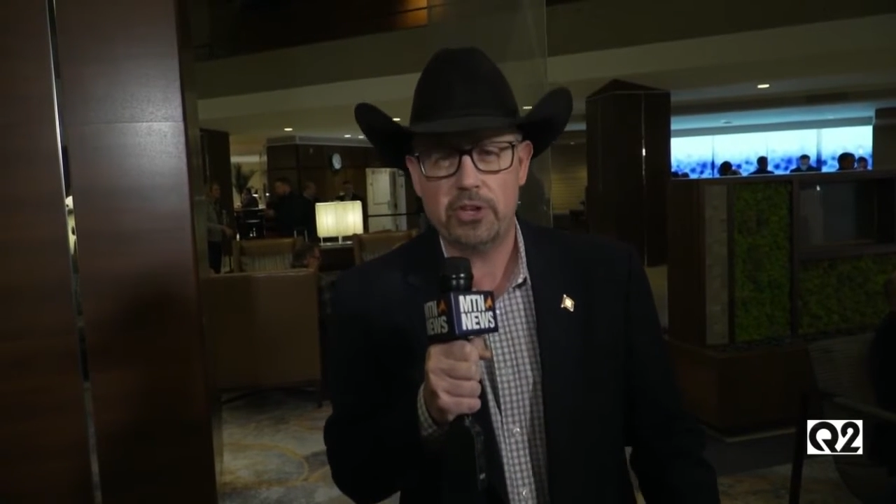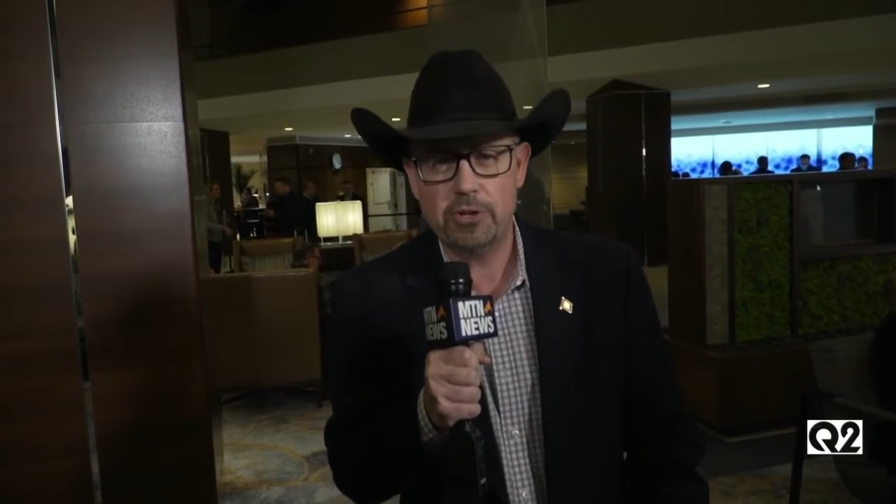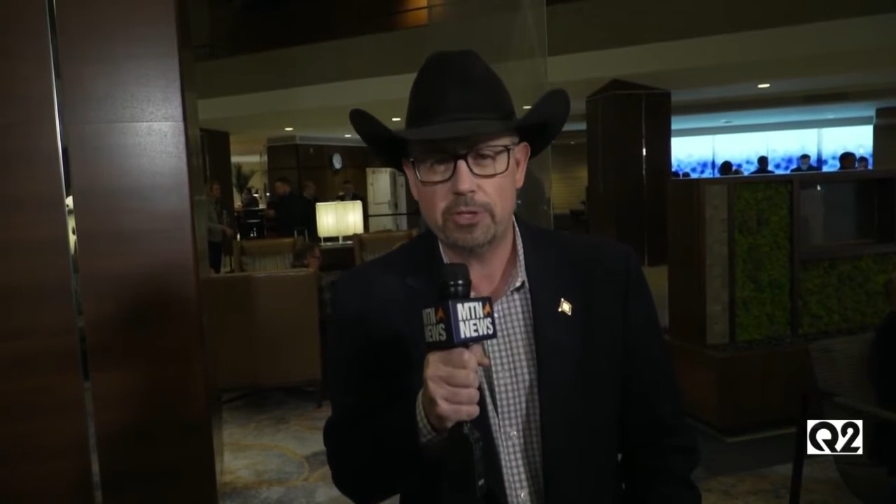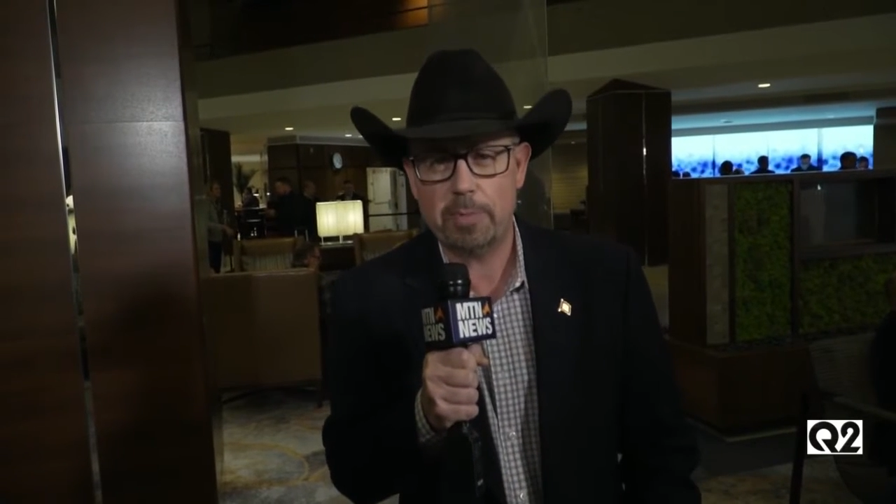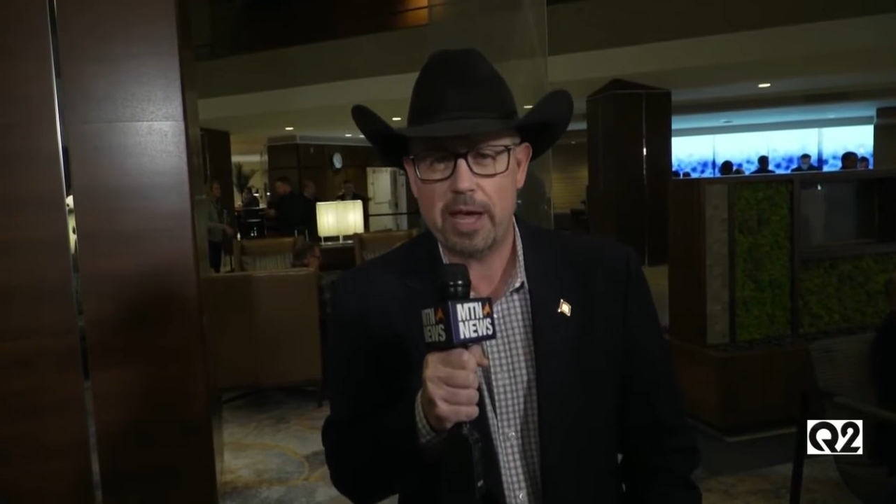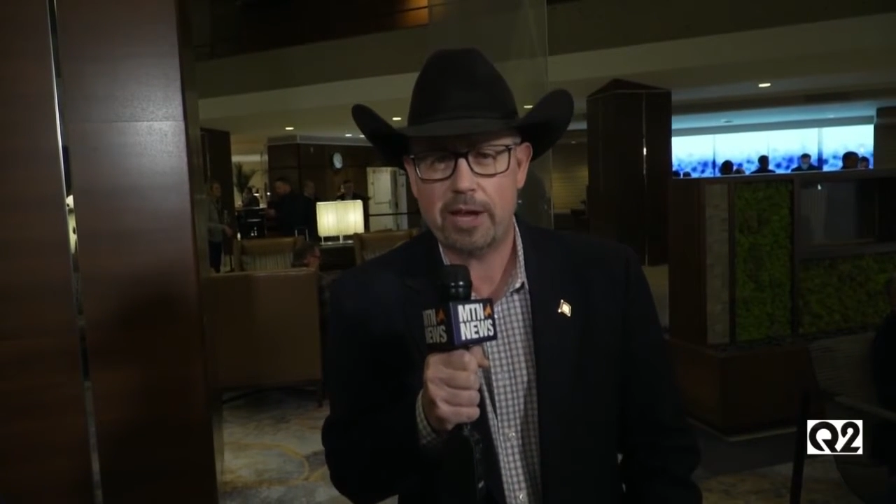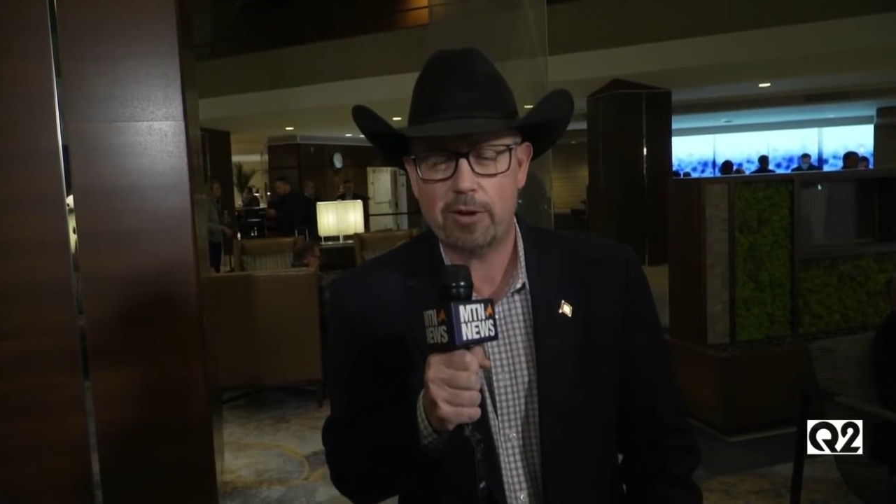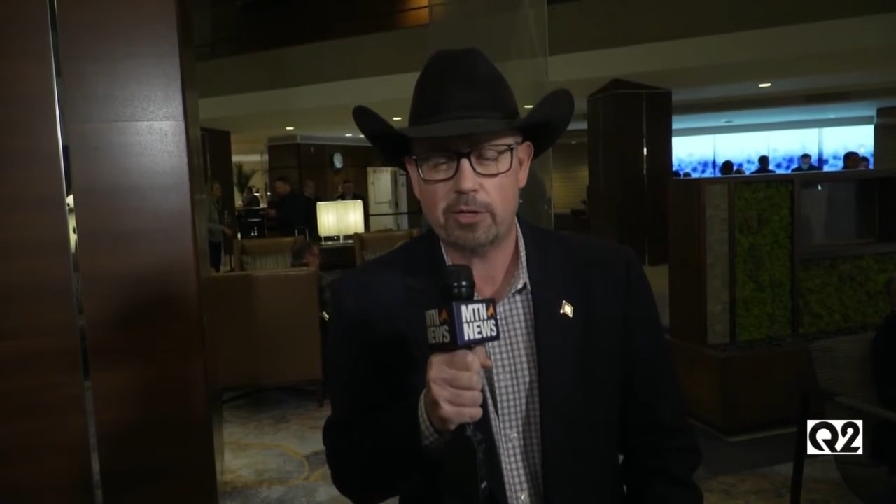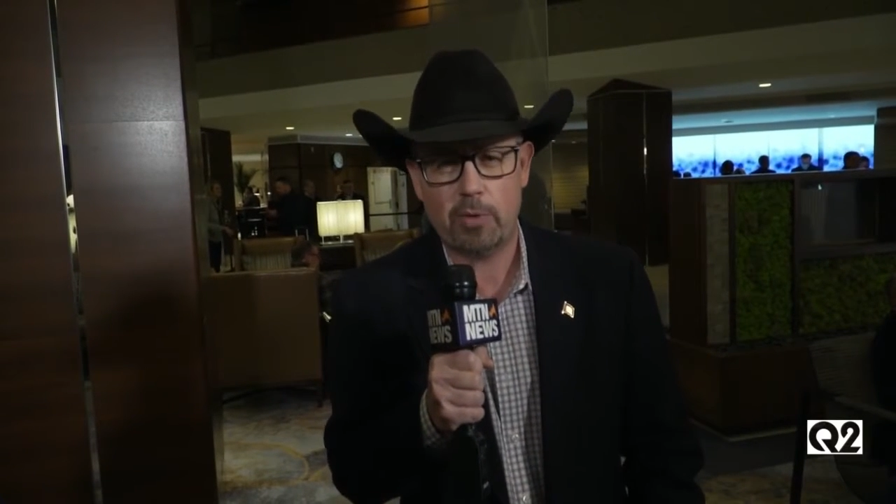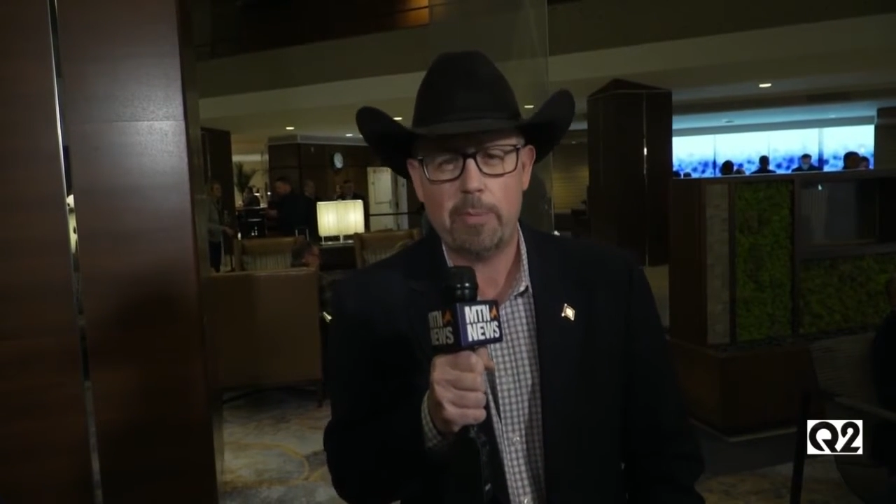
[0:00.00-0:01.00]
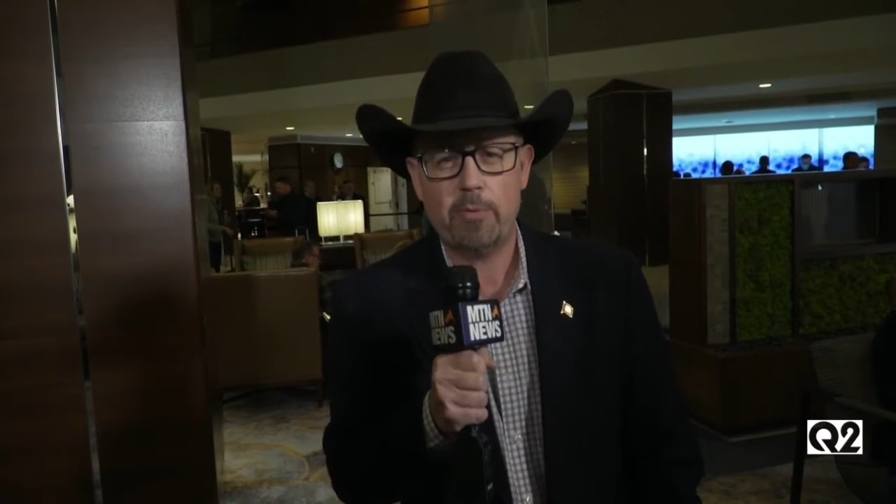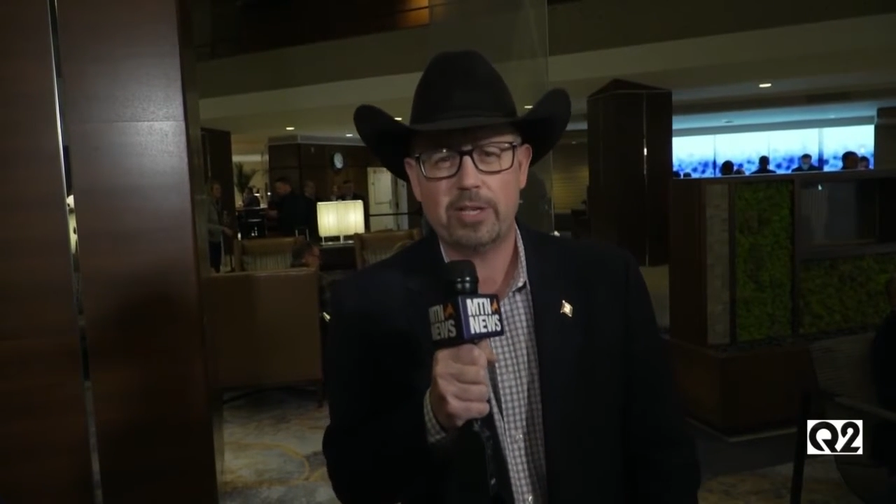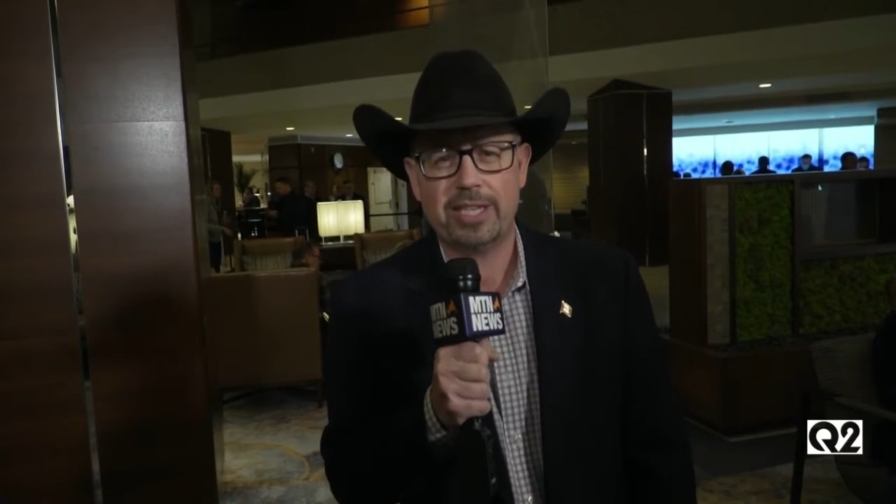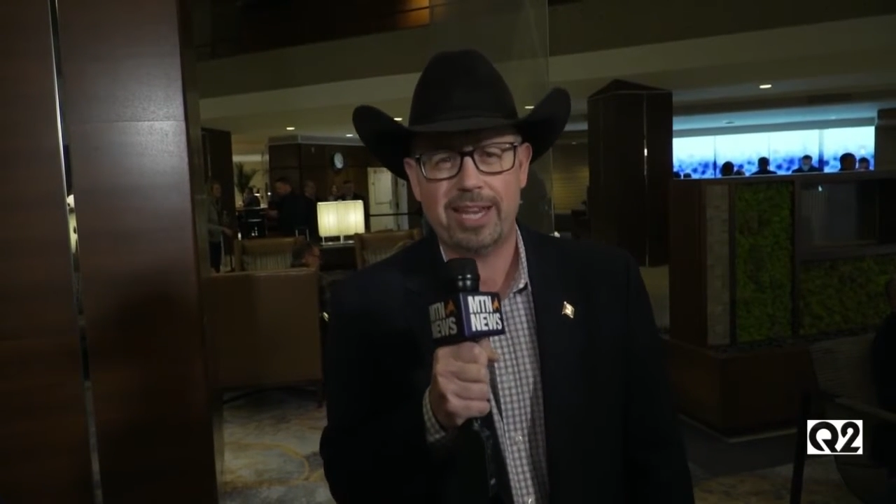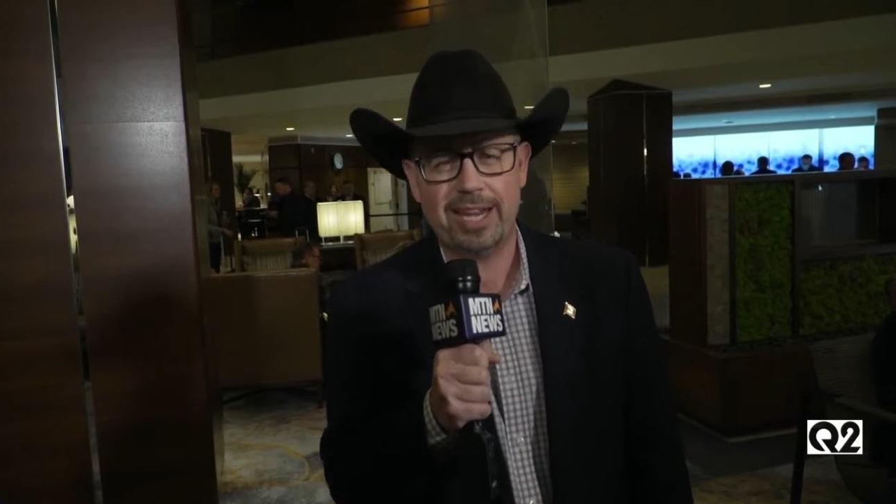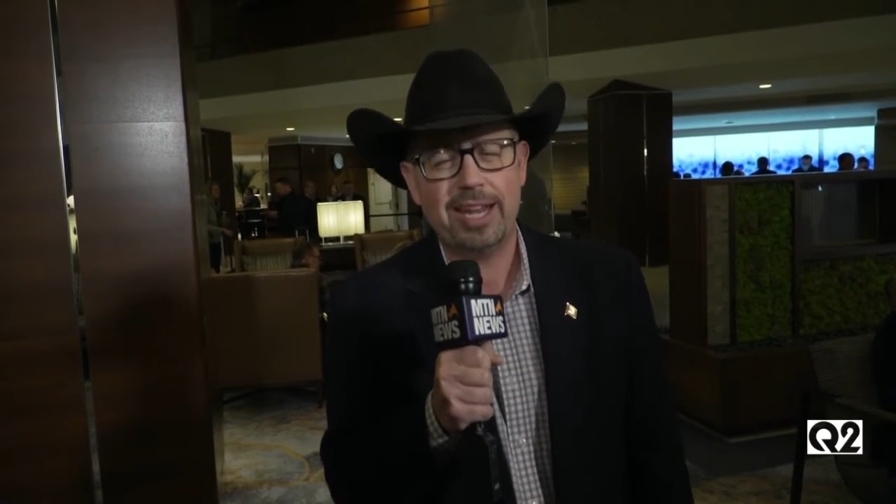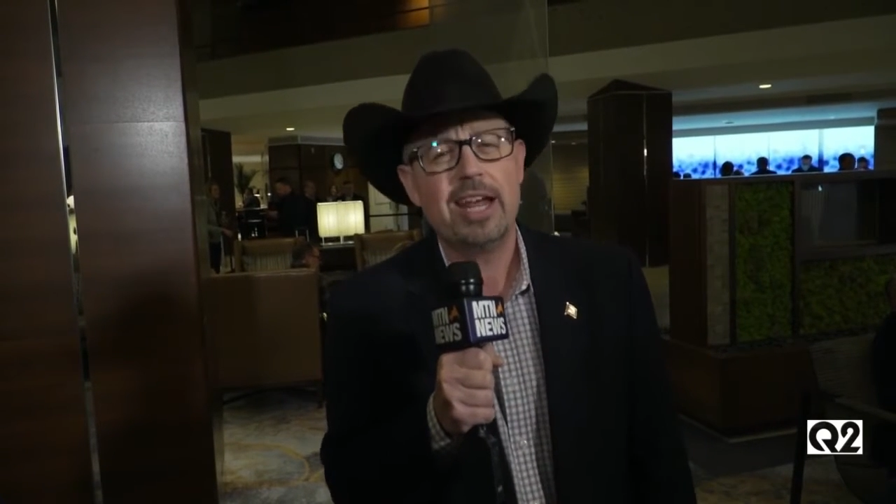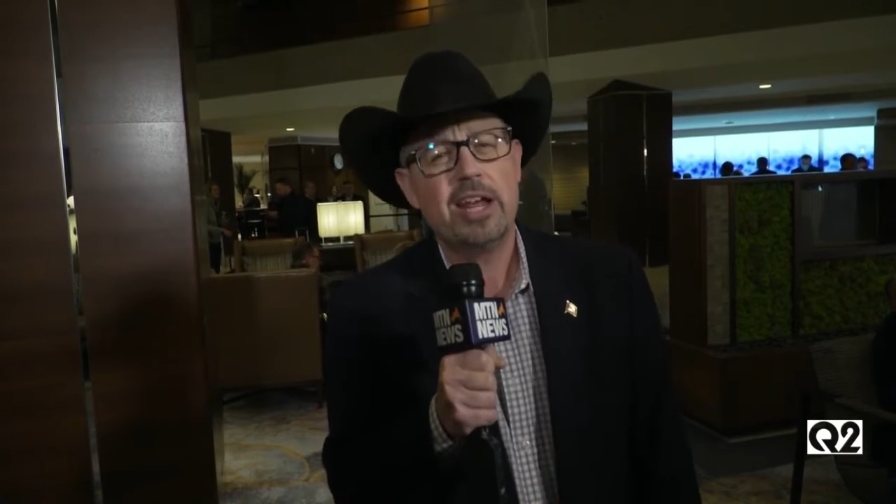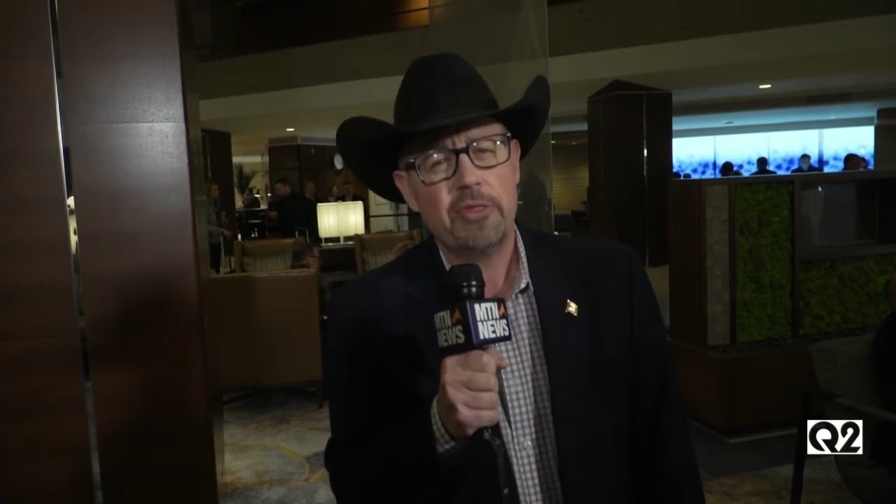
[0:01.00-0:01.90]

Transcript: newsmakers representing